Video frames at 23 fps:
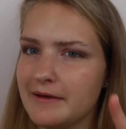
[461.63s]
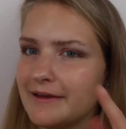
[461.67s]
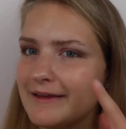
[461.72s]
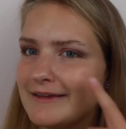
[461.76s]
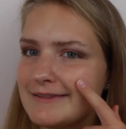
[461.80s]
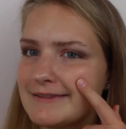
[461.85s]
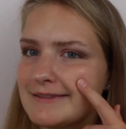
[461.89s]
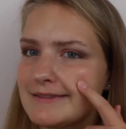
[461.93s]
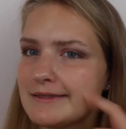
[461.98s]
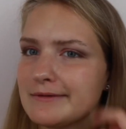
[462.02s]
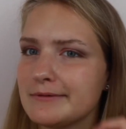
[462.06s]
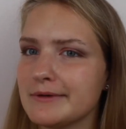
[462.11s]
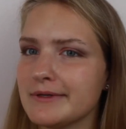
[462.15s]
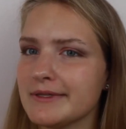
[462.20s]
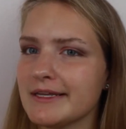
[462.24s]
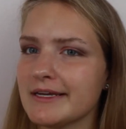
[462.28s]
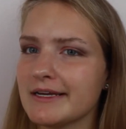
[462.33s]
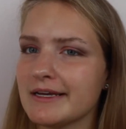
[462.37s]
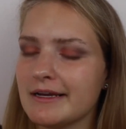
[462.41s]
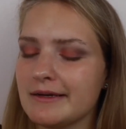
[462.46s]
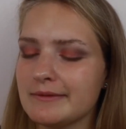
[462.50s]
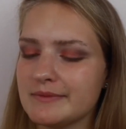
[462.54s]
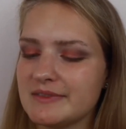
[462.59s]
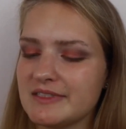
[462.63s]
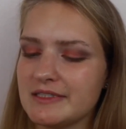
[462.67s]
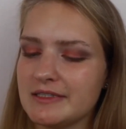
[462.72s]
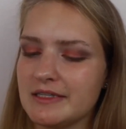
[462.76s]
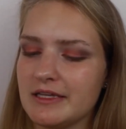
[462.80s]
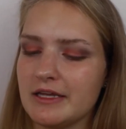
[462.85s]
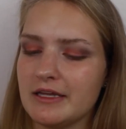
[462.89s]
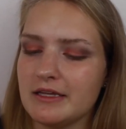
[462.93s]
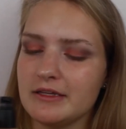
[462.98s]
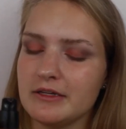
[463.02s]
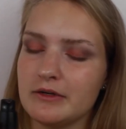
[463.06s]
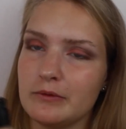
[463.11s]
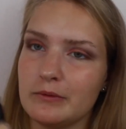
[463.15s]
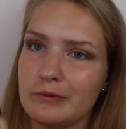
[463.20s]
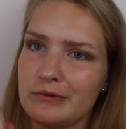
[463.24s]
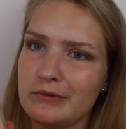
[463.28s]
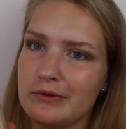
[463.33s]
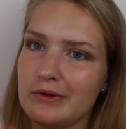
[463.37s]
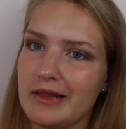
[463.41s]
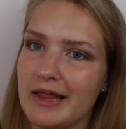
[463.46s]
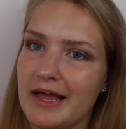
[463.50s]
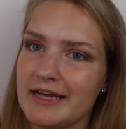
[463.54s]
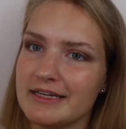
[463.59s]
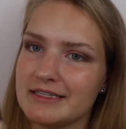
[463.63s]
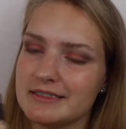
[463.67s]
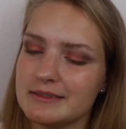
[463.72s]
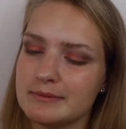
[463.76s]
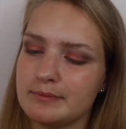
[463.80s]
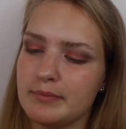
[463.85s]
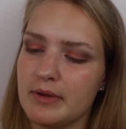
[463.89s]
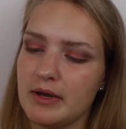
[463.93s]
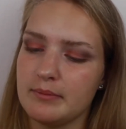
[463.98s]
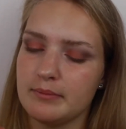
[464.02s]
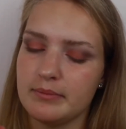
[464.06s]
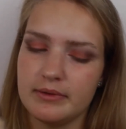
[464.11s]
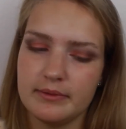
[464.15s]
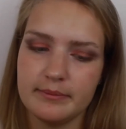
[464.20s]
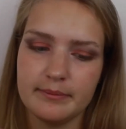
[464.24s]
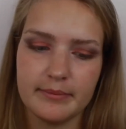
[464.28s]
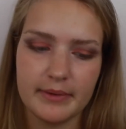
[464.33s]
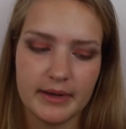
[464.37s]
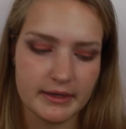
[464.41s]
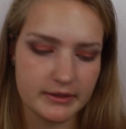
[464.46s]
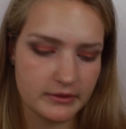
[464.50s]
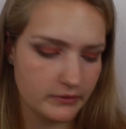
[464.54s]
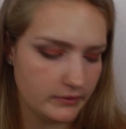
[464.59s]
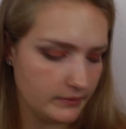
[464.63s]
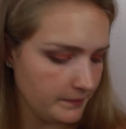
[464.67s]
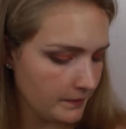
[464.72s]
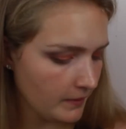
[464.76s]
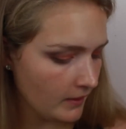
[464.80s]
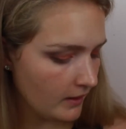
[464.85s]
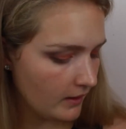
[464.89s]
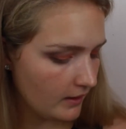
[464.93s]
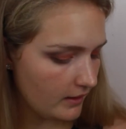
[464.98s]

It's the one that comes in the little glass pump bottle.